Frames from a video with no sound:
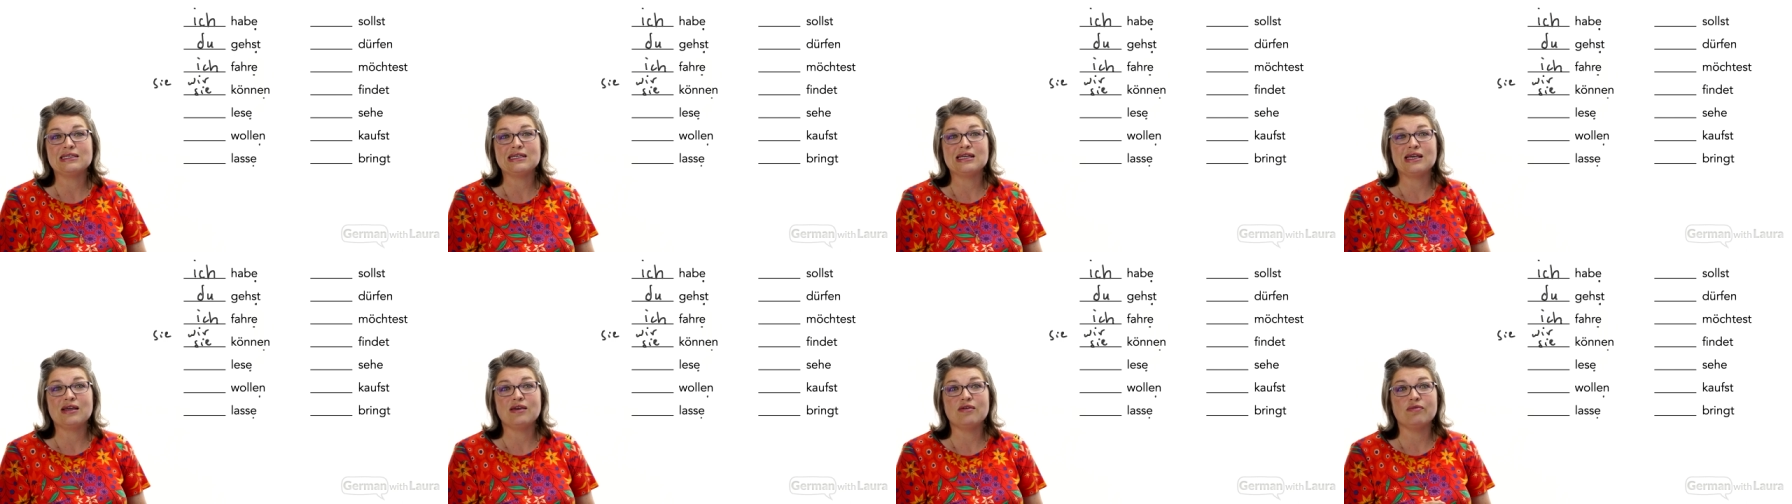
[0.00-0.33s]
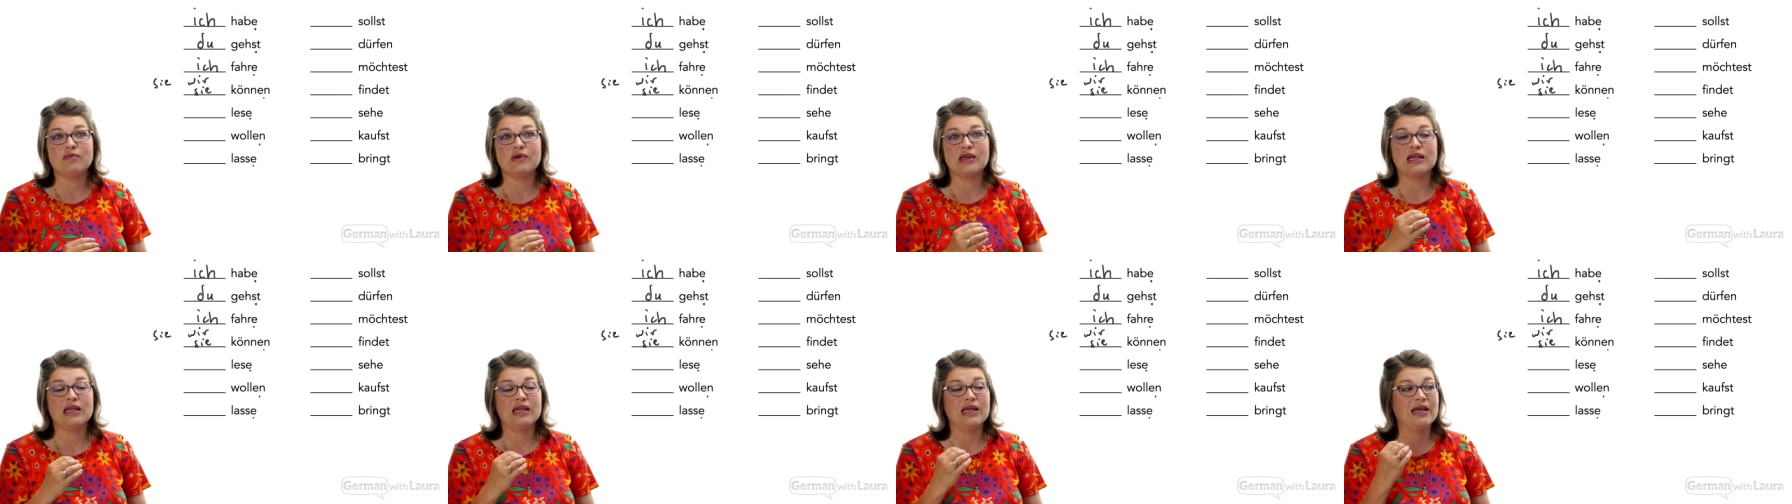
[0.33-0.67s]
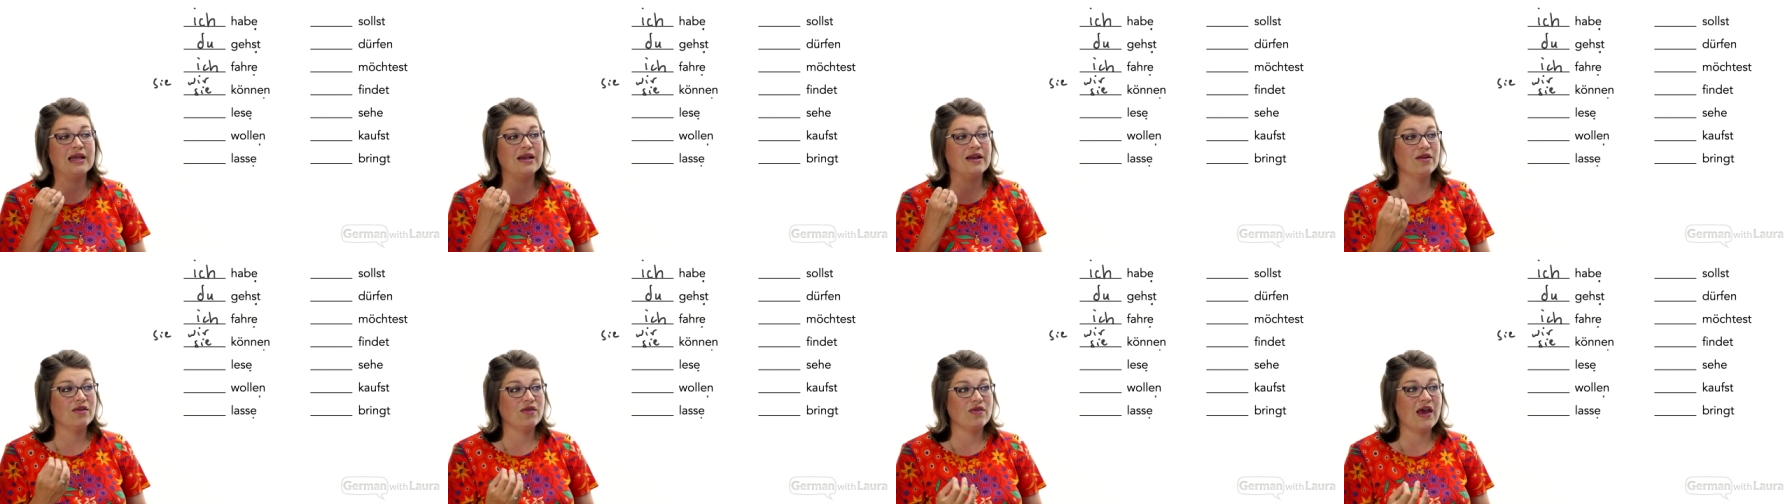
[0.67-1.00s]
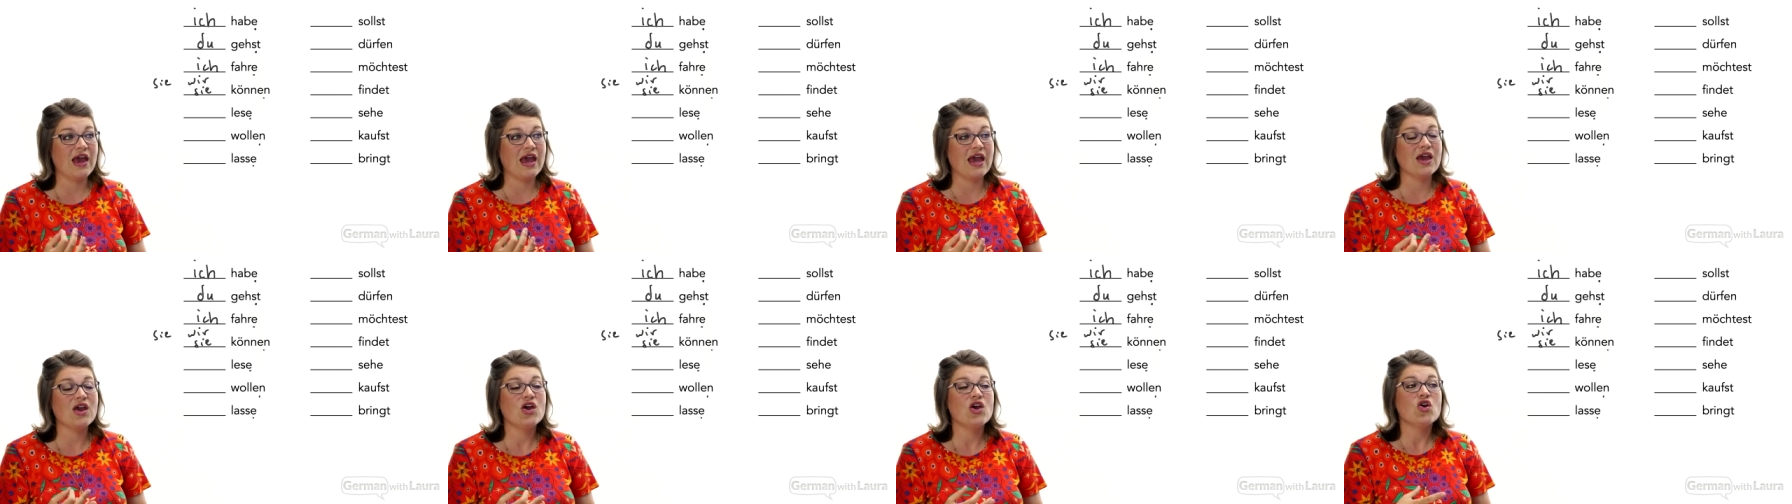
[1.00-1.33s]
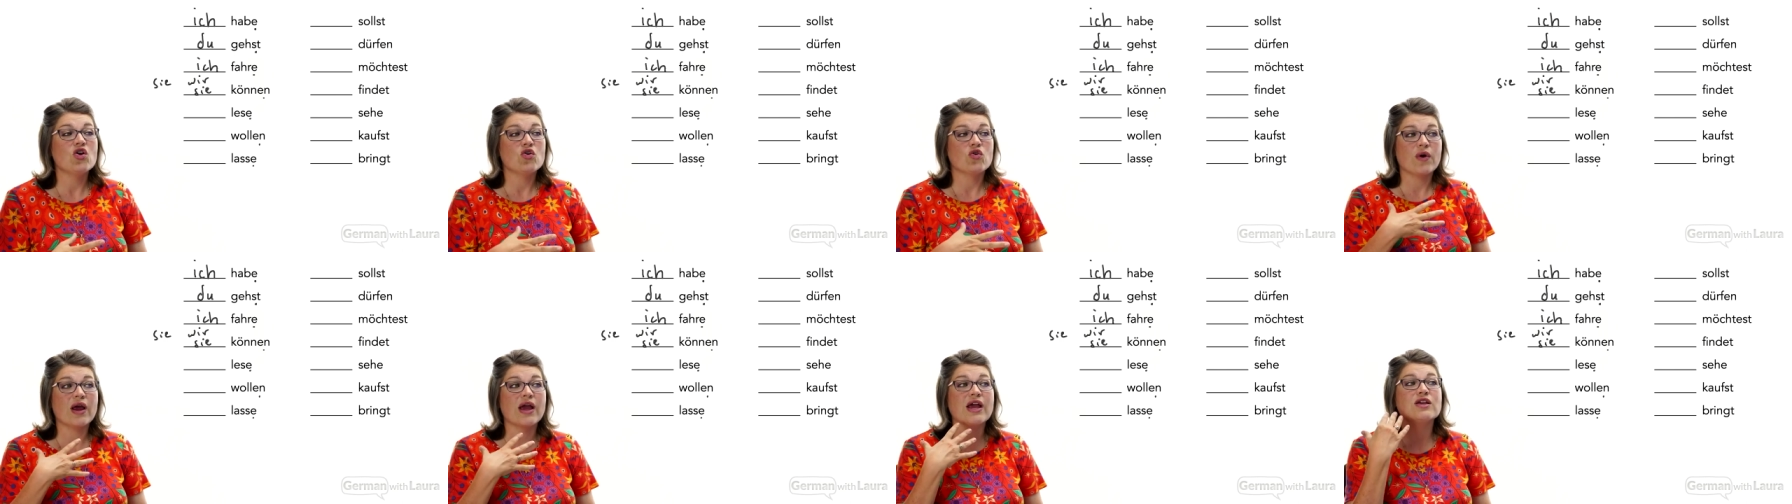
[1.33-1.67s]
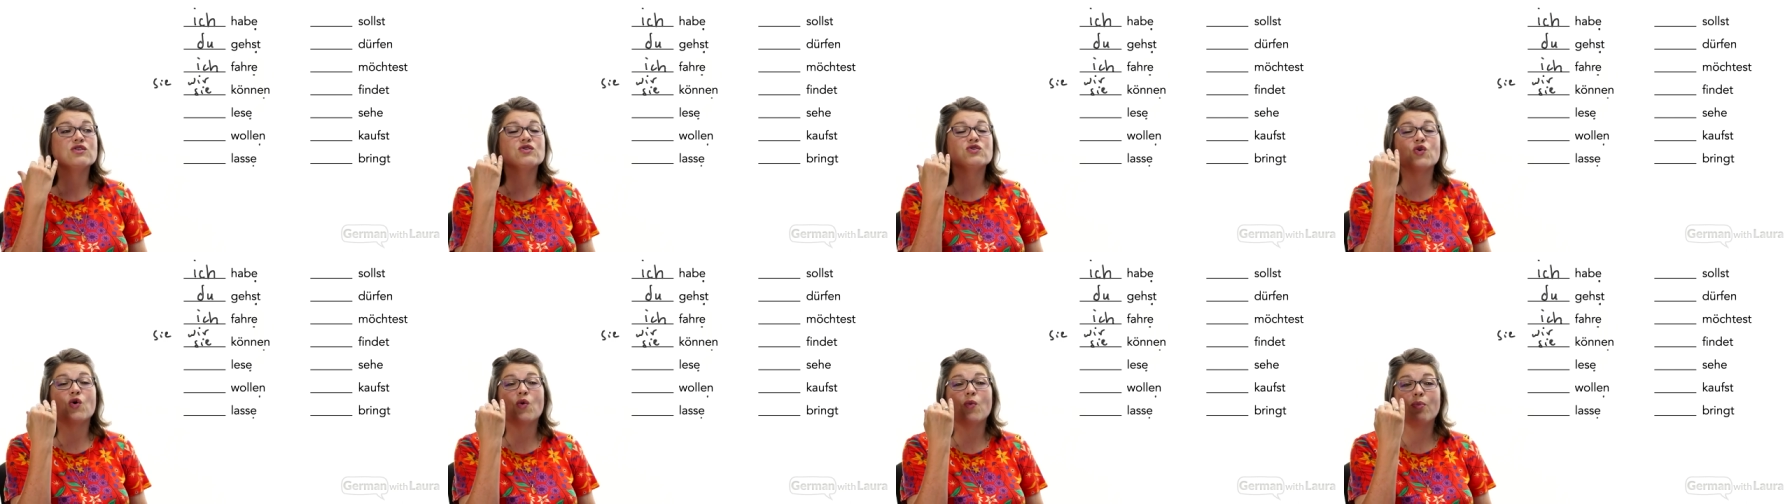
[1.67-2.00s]
z meaning they,
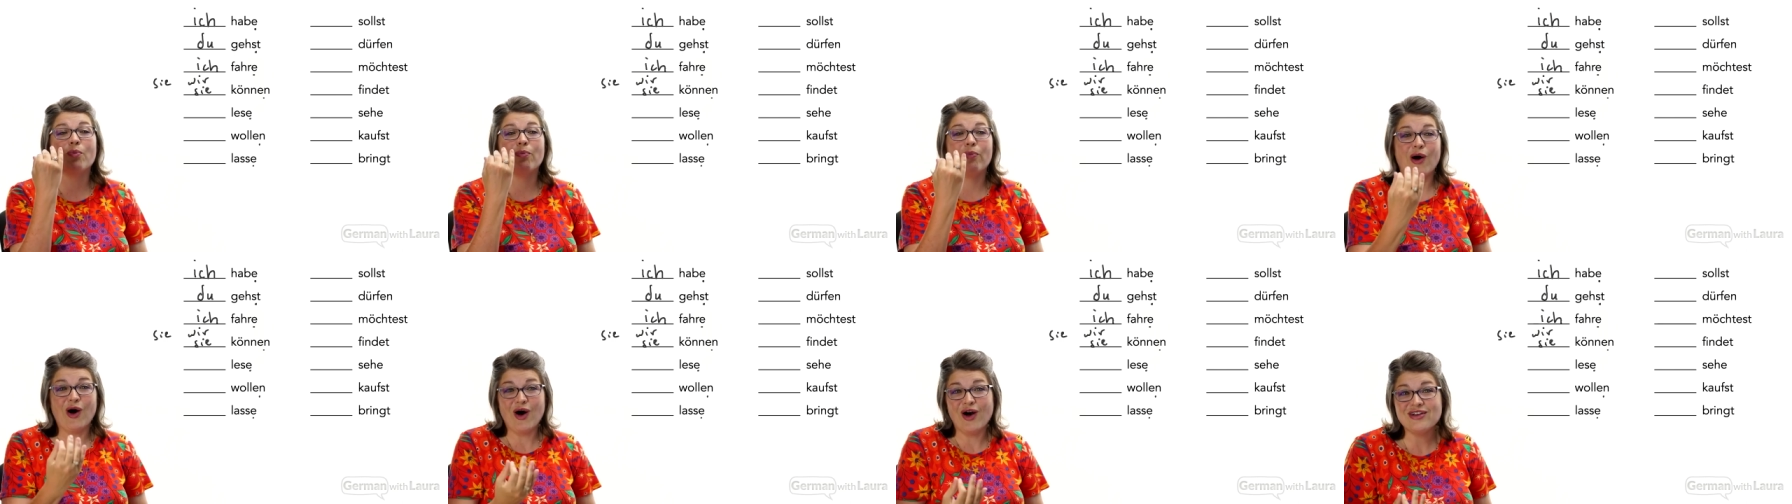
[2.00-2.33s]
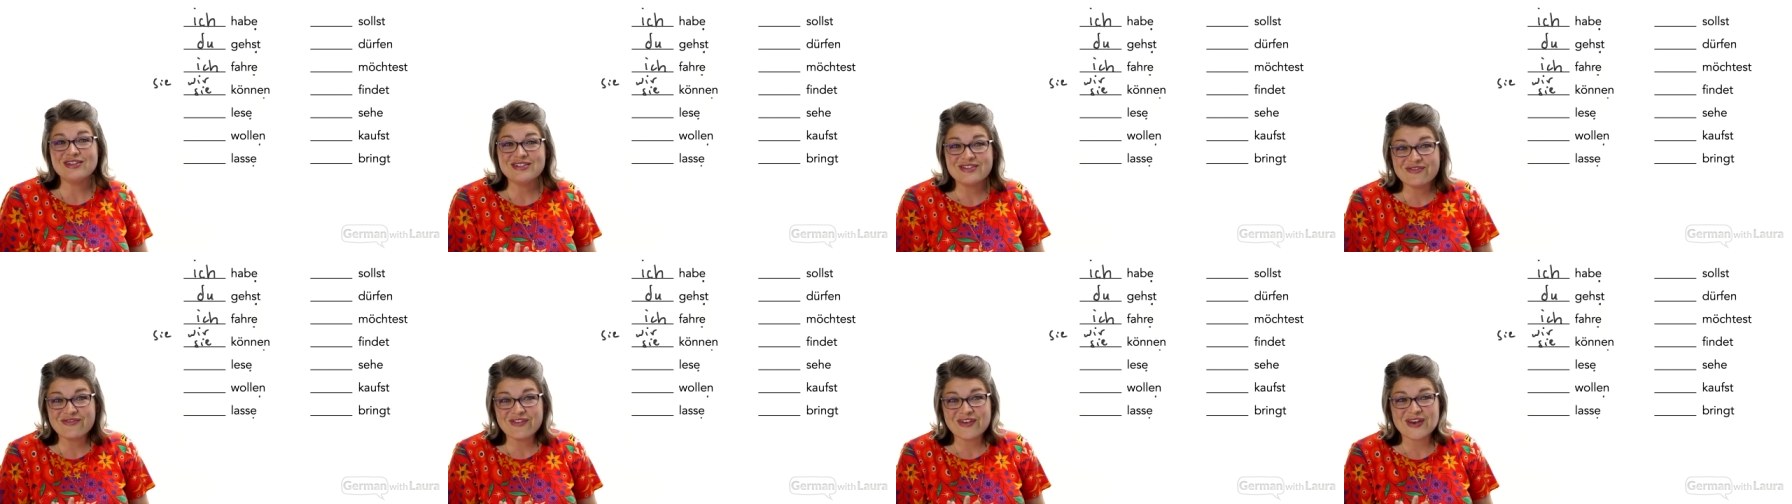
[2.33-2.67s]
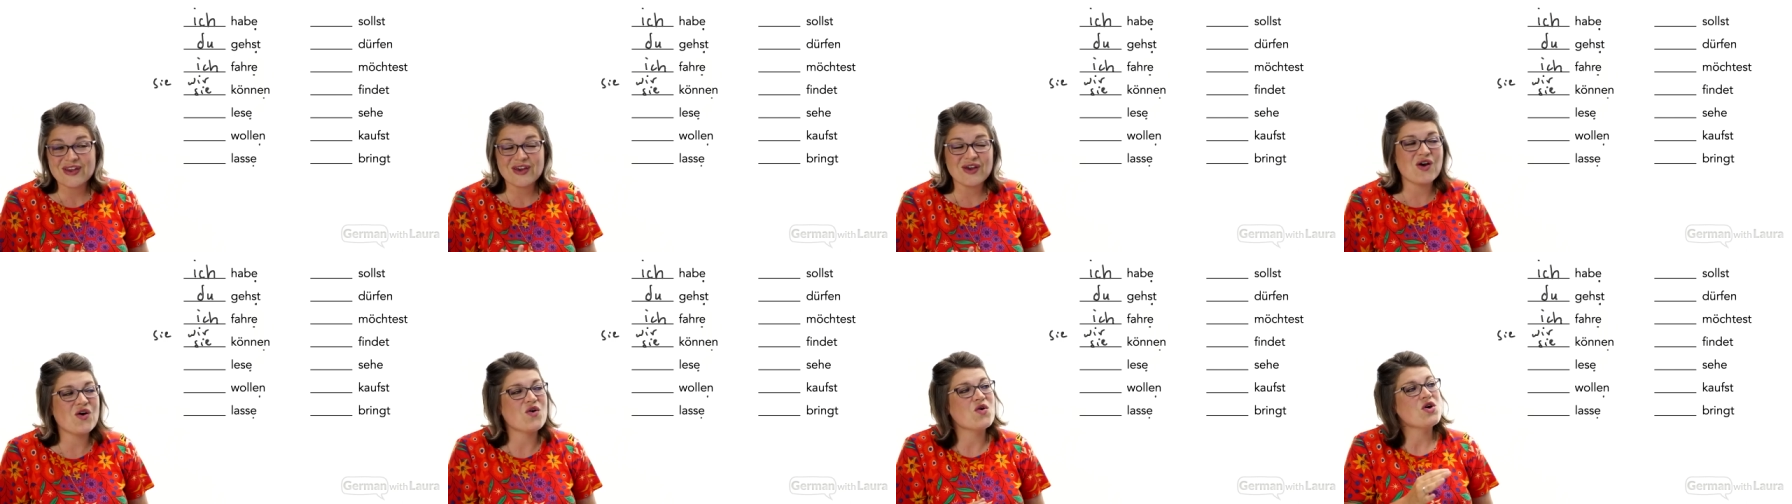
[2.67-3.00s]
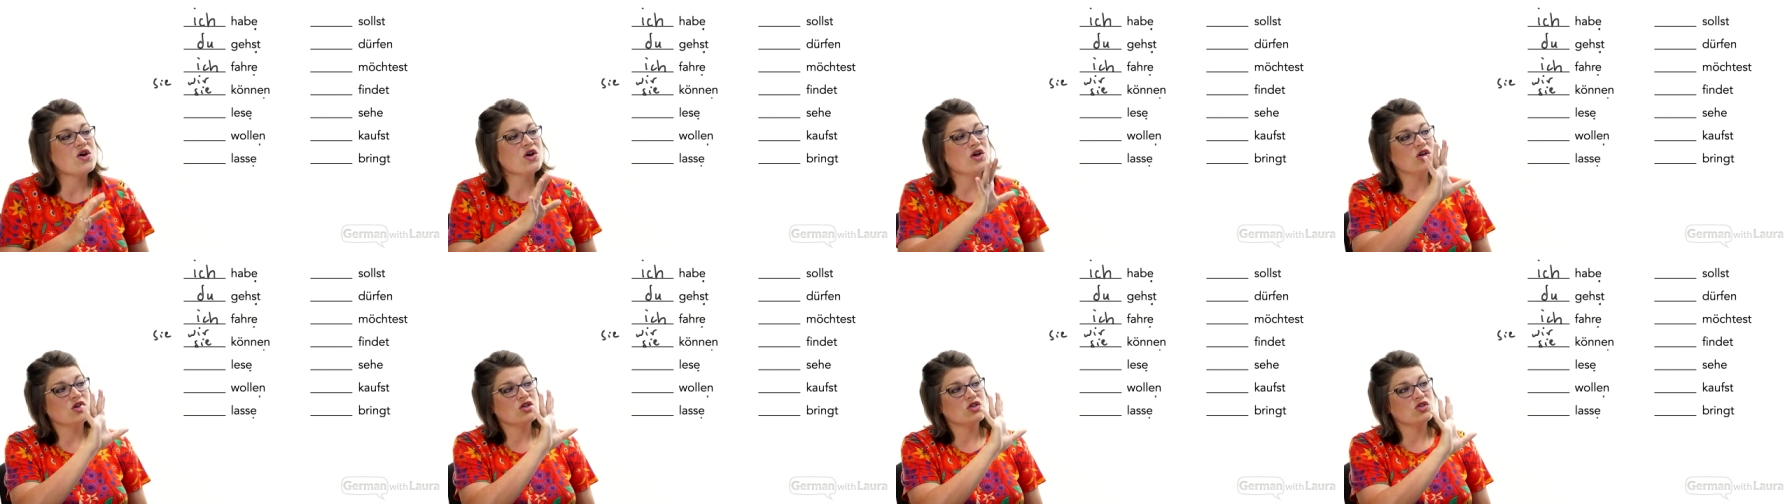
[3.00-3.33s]
right? So pause the video,